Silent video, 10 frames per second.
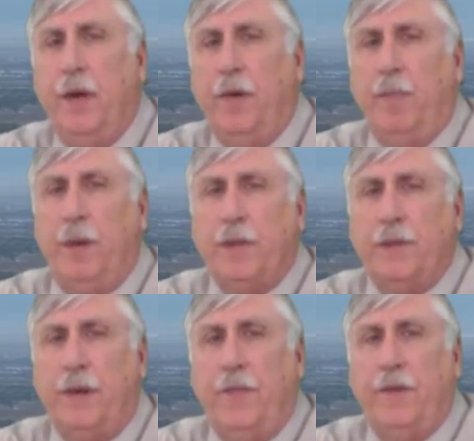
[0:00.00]
Trump
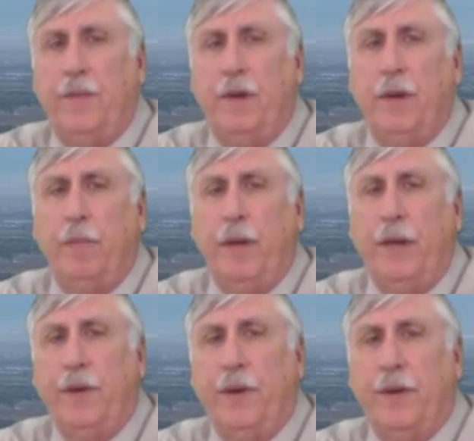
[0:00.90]
also offered one
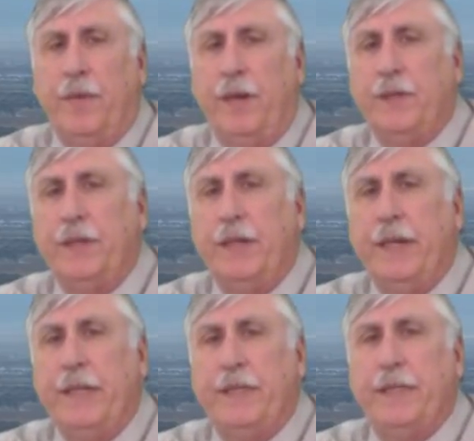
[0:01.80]
complaint during the questioning
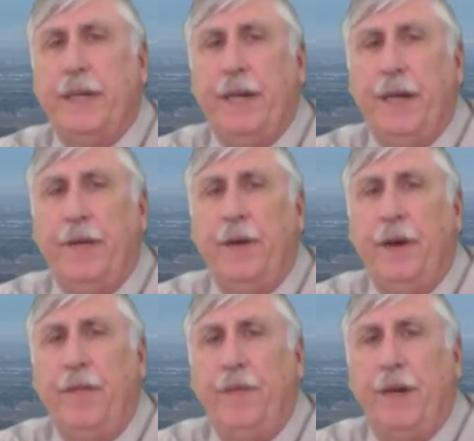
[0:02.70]
against CNN
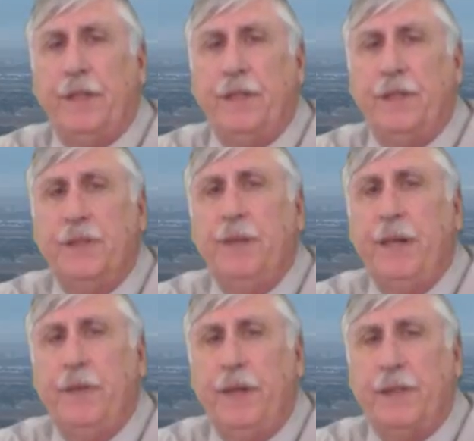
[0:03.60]
for asking too
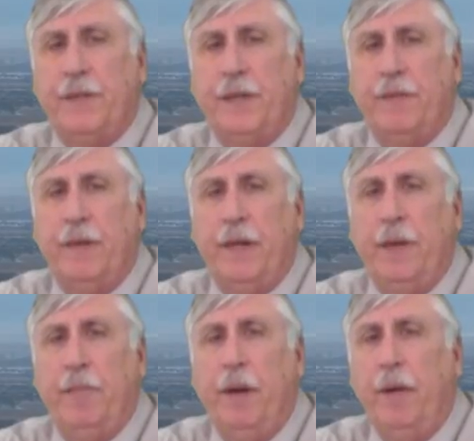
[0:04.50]
many questions that would
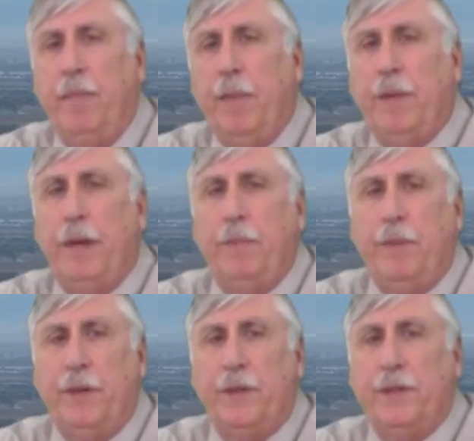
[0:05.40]
lead people like
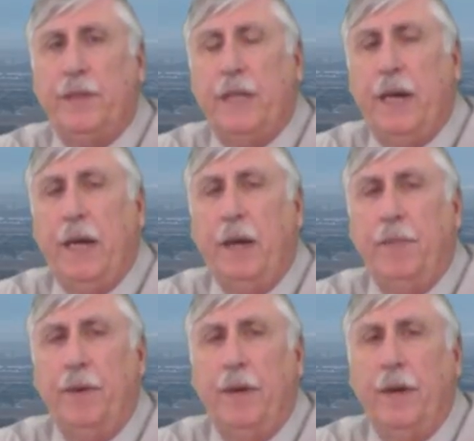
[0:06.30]
Bush to attack him.